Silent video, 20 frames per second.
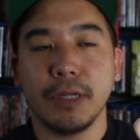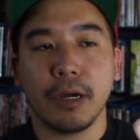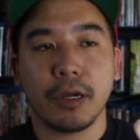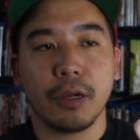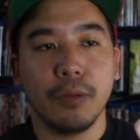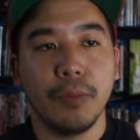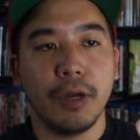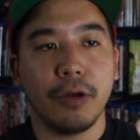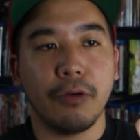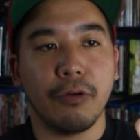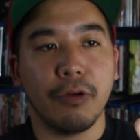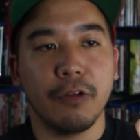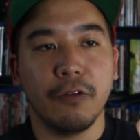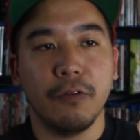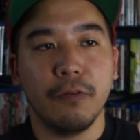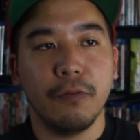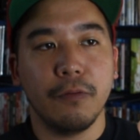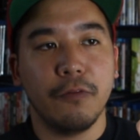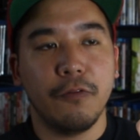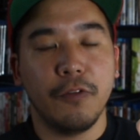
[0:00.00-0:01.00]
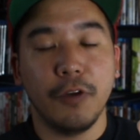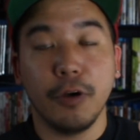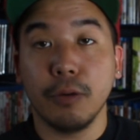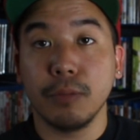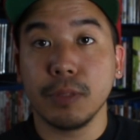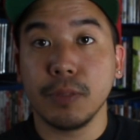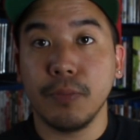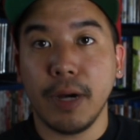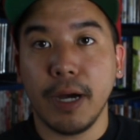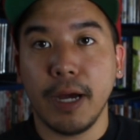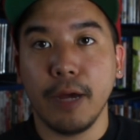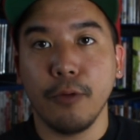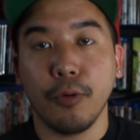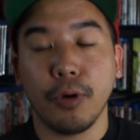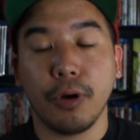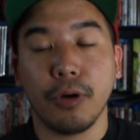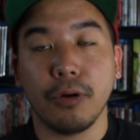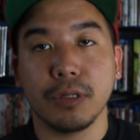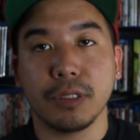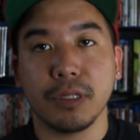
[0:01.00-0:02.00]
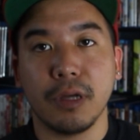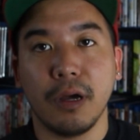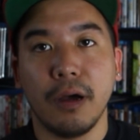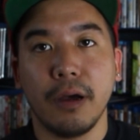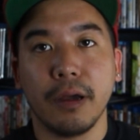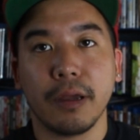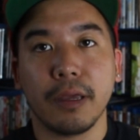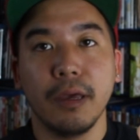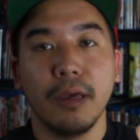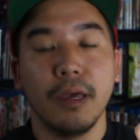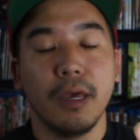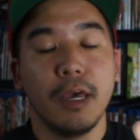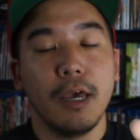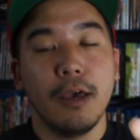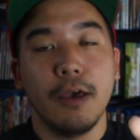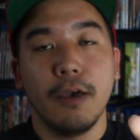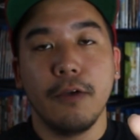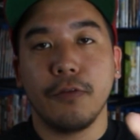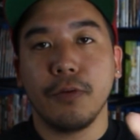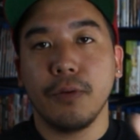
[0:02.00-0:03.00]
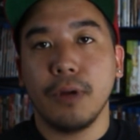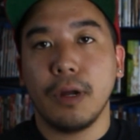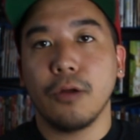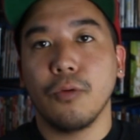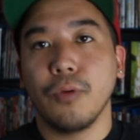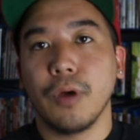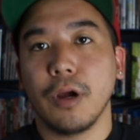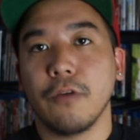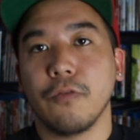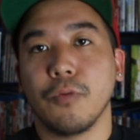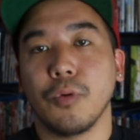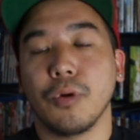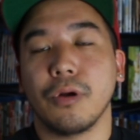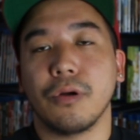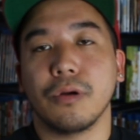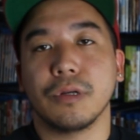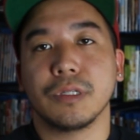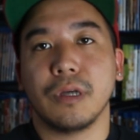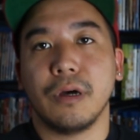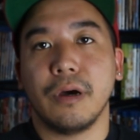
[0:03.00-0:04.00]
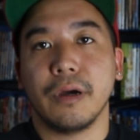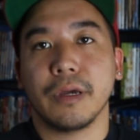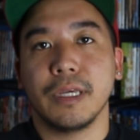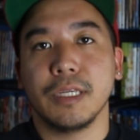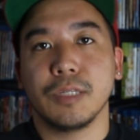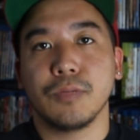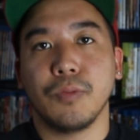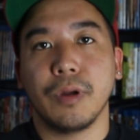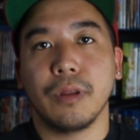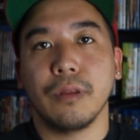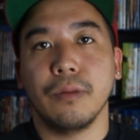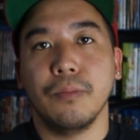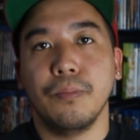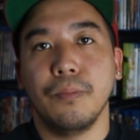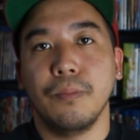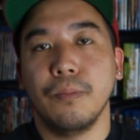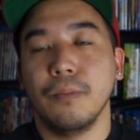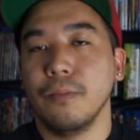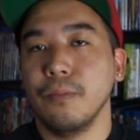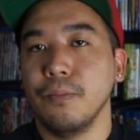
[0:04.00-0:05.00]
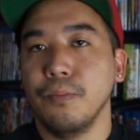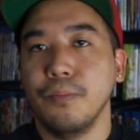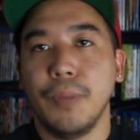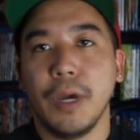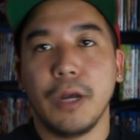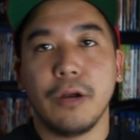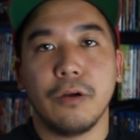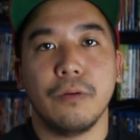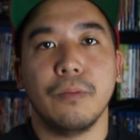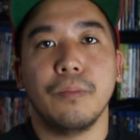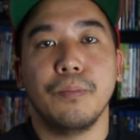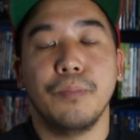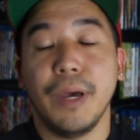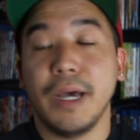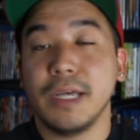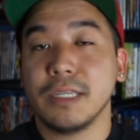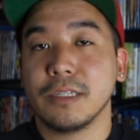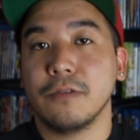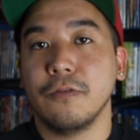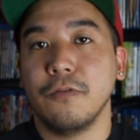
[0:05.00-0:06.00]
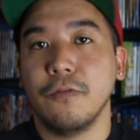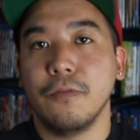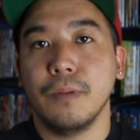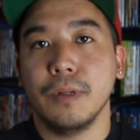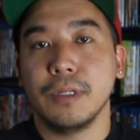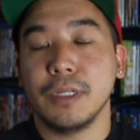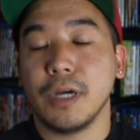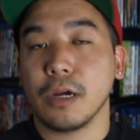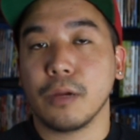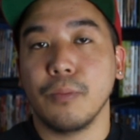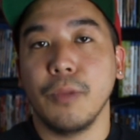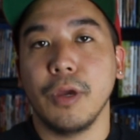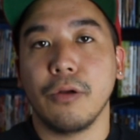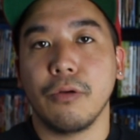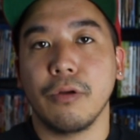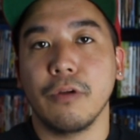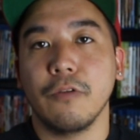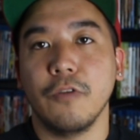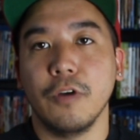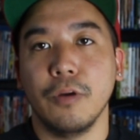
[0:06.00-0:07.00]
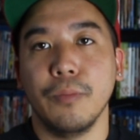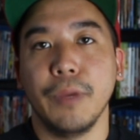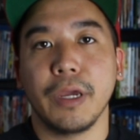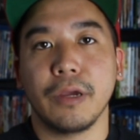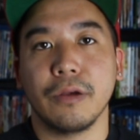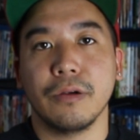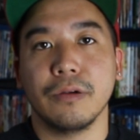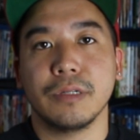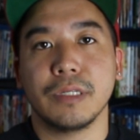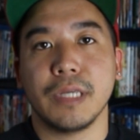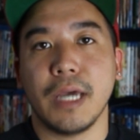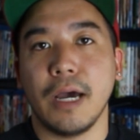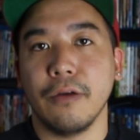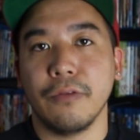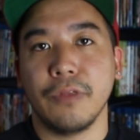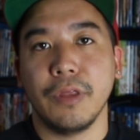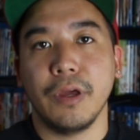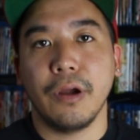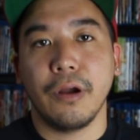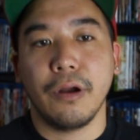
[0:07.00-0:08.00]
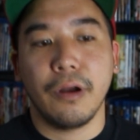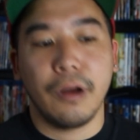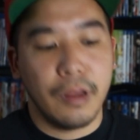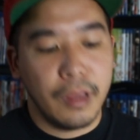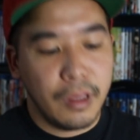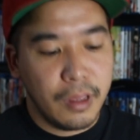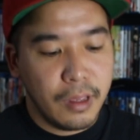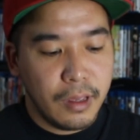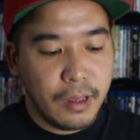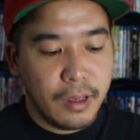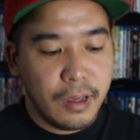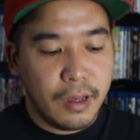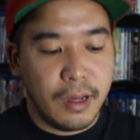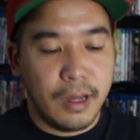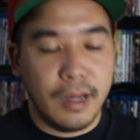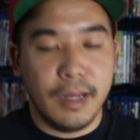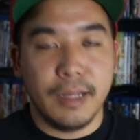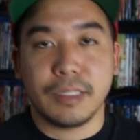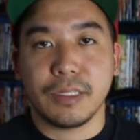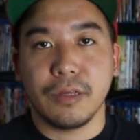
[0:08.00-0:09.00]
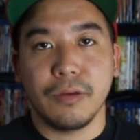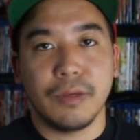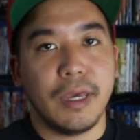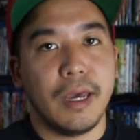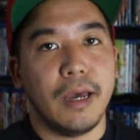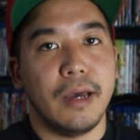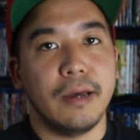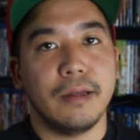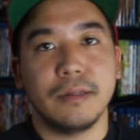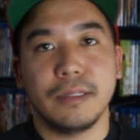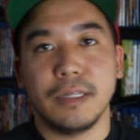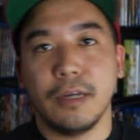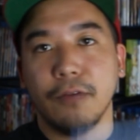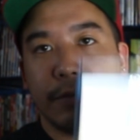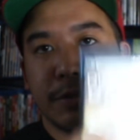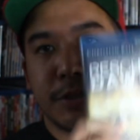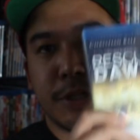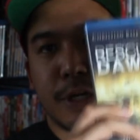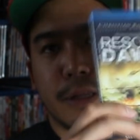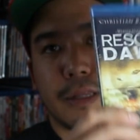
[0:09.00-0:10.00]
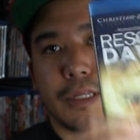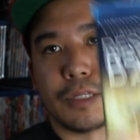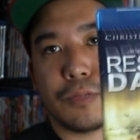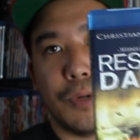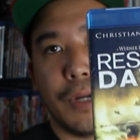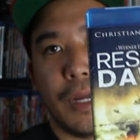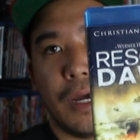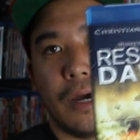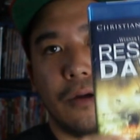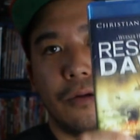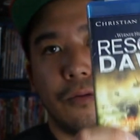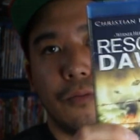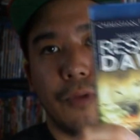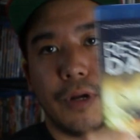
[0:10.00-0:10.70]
documentary filmed by Werner Herzog. If you're not aware of Werner Herzog, he's one of the best documentary filmmakers out there. So yeah, definitely check this one out,